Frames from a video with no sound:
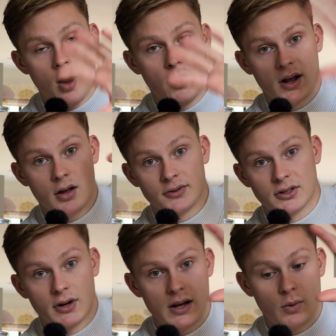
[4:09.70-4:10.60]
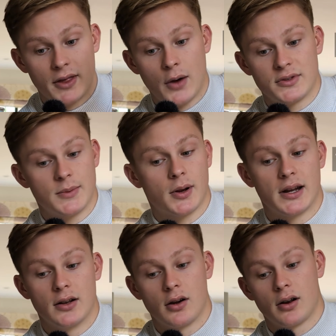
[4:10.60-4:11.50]
I'll put it on screen what that would
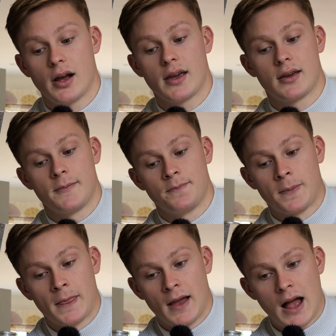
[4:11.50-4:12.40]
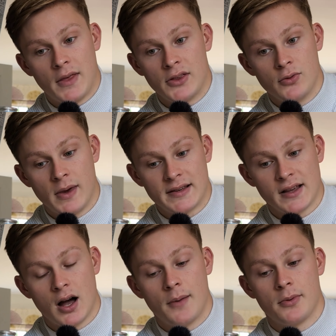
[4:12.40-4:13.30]
typically look like. And then you mix
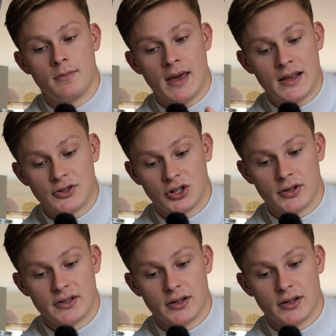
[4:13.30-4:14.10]
it up, make the sugar